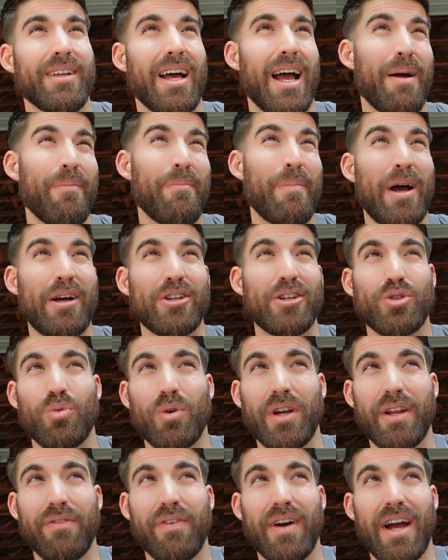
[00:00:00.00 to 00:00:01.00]
I'm about
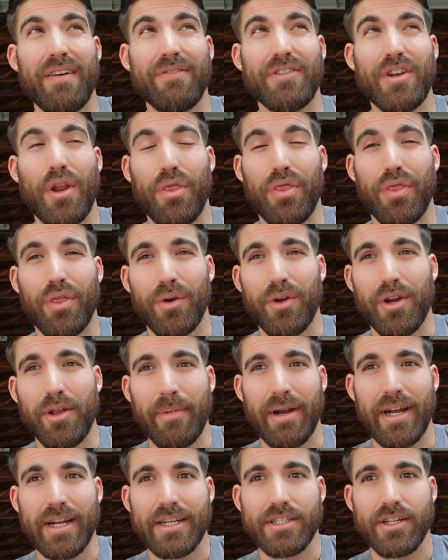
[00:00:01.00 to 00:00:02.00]
25 to 30
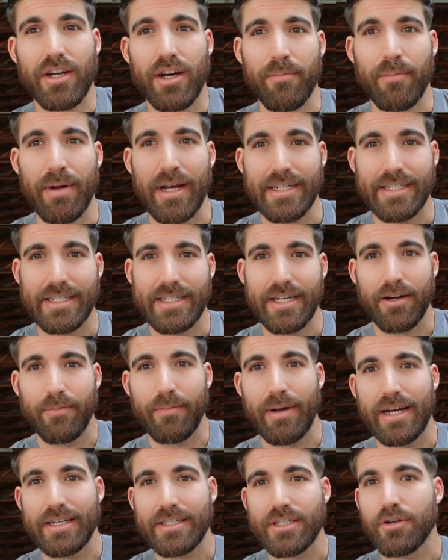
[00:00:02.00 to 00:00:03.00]
minutes on my
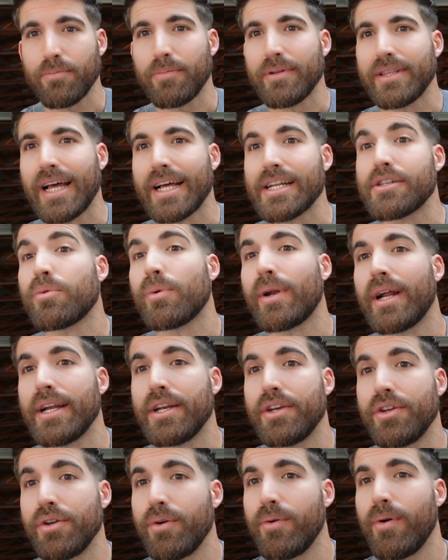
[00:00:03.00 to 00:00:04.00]
Stairmaster, but that's what I
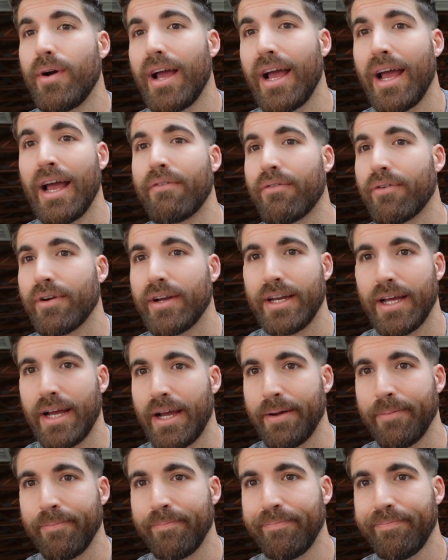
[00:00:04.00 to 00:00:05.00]
do every
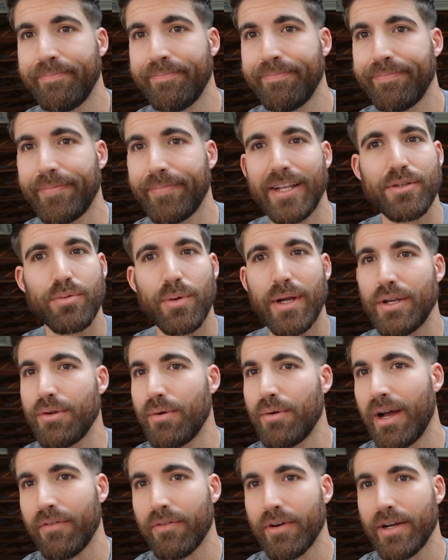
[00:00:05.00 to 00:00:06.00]
day. That's what I do
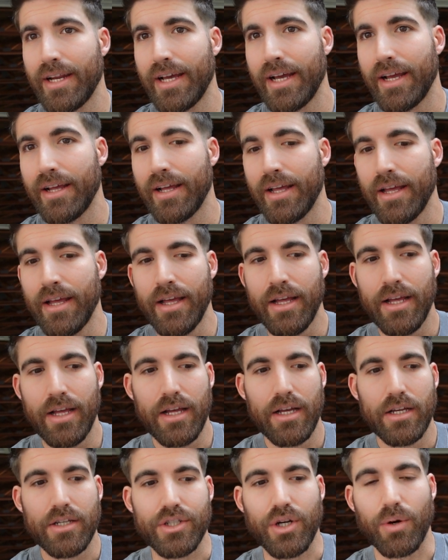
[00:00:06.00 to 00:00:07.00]
every day.
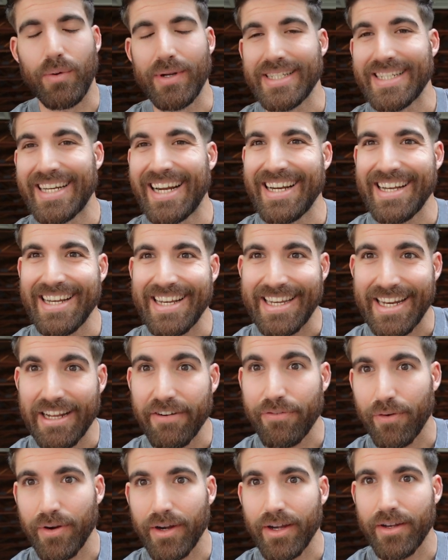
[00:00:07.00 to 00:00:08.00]
So it's not
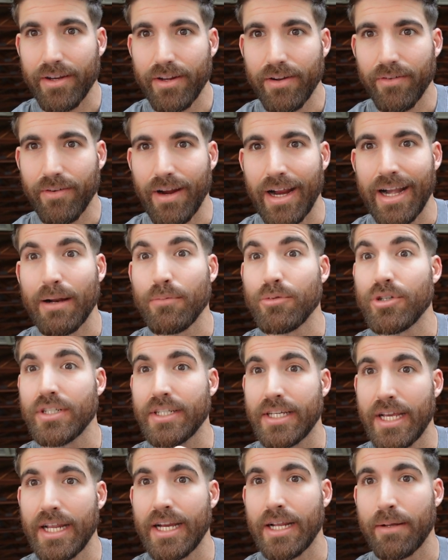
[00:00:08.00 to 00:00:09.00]
different, right? I'm just
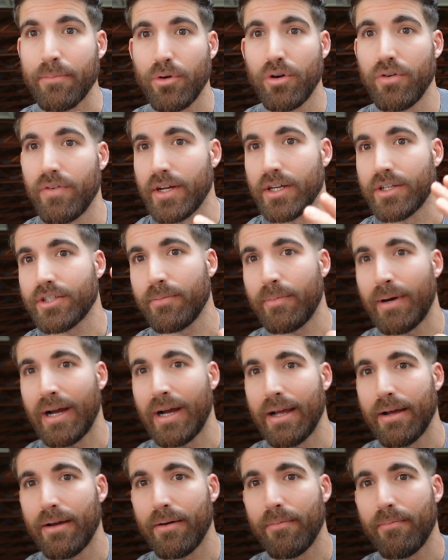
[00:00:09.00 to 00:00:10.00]
getting moving. So
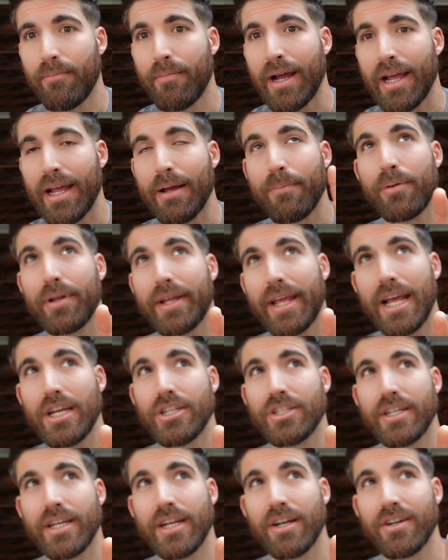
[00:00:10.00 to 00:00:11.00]
my
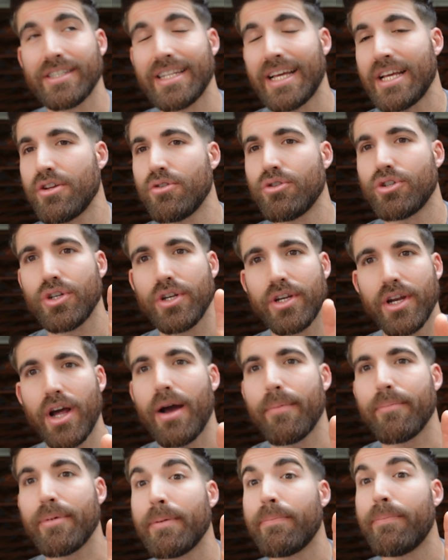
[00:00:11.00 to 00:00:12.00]
implication here is that you should
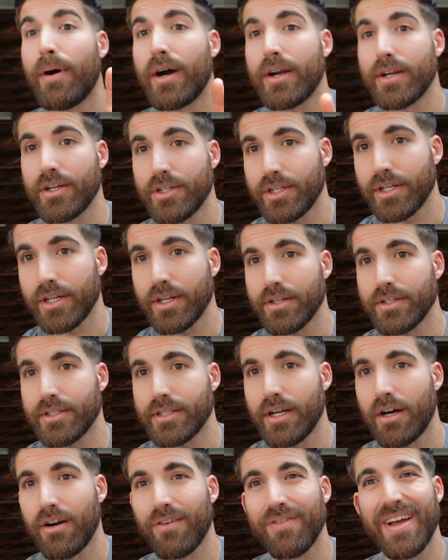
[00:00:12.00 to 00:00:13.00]
not be punishing
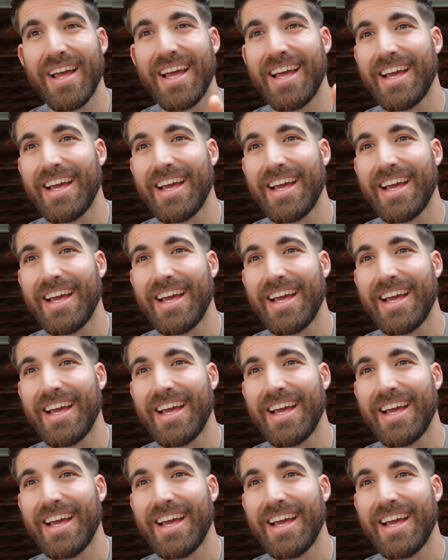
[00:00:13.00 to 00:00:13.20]
yourself,